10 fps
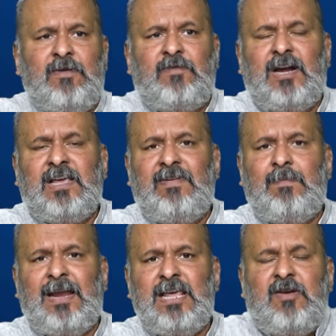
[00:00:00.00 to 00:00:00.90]
You have not given
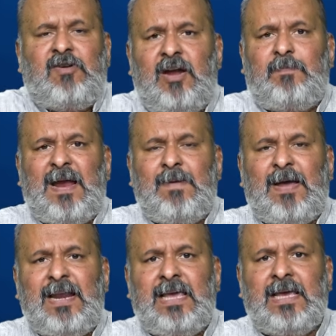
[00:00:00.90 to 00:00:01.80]
money. You have not paid
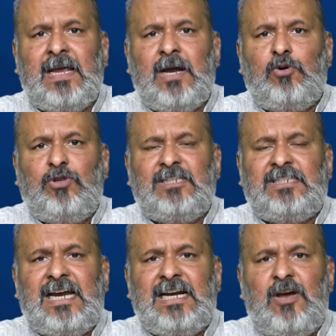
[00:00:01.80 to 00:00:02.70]
money to the
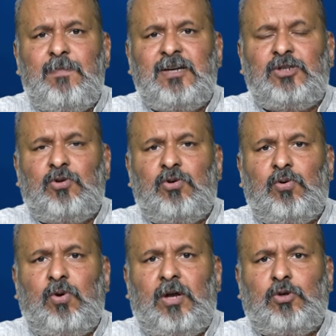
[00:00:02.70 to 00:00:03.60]
state governments
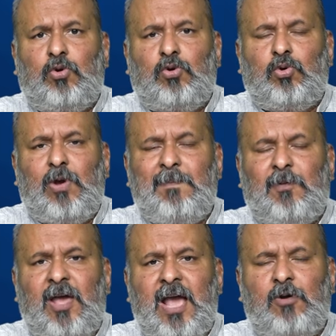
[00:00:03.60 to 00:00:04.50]
to
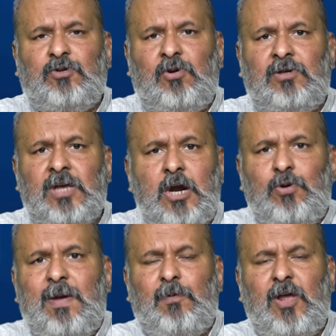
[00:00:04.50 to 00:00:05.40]
employ households,
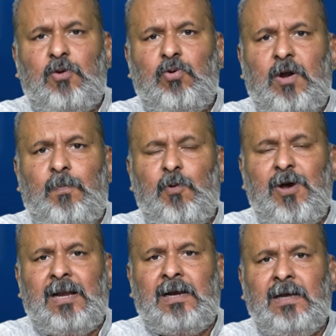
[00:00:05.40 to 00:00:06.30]
to employ rural
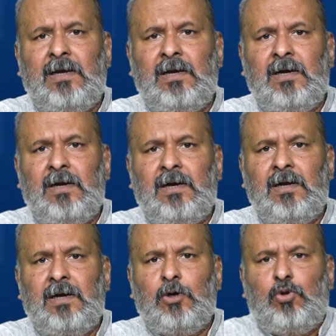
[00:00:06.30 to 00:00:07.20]
poor,
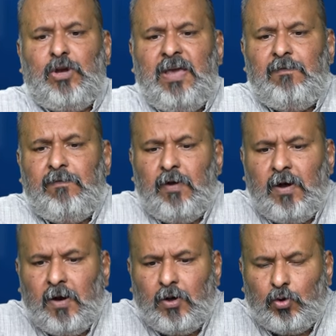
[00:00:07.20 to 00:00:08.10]
to
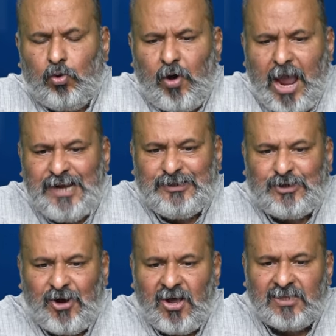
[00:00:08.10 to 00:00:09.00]

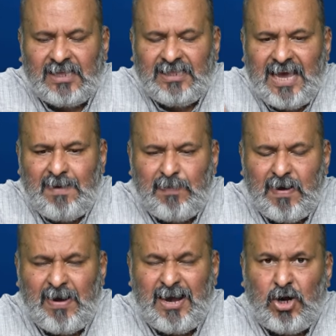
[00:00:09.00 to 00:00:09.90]
ensure that they
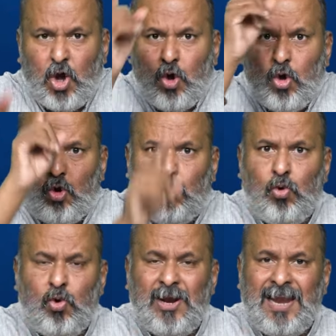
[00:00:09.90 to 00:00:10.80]
implement
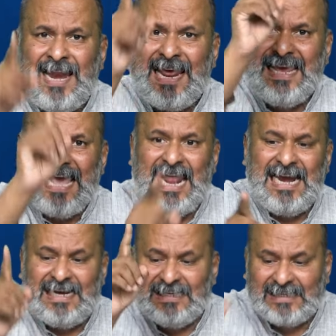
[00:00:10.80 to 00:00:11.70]
rural
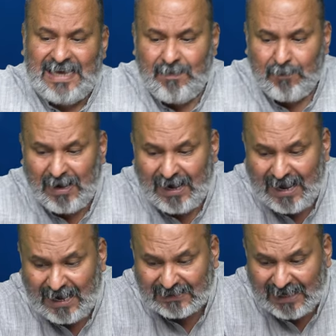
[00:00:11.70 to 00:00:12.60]
guarantee scheme.
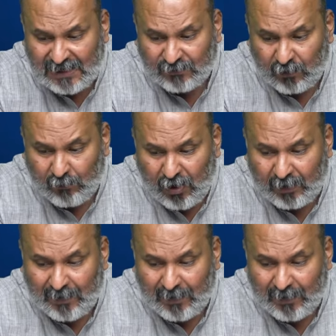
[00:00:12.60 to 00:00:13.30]
MGNREGA stands for what?